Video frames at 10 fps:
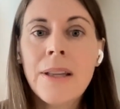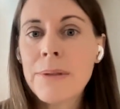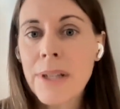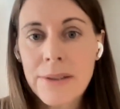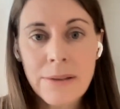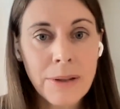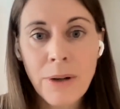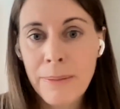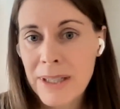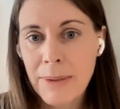There was also
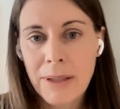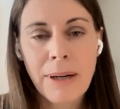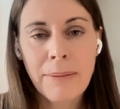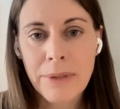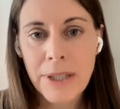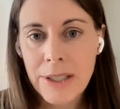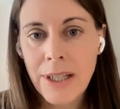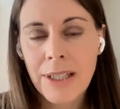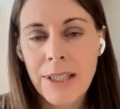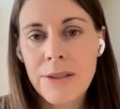enormous amount of preparation
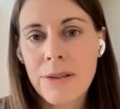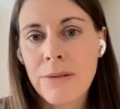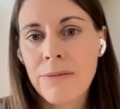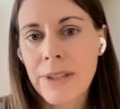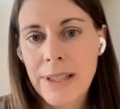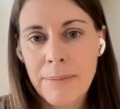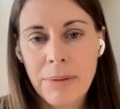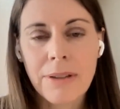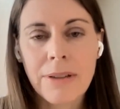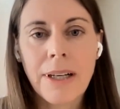gone into, for
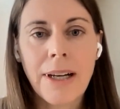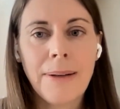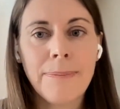example,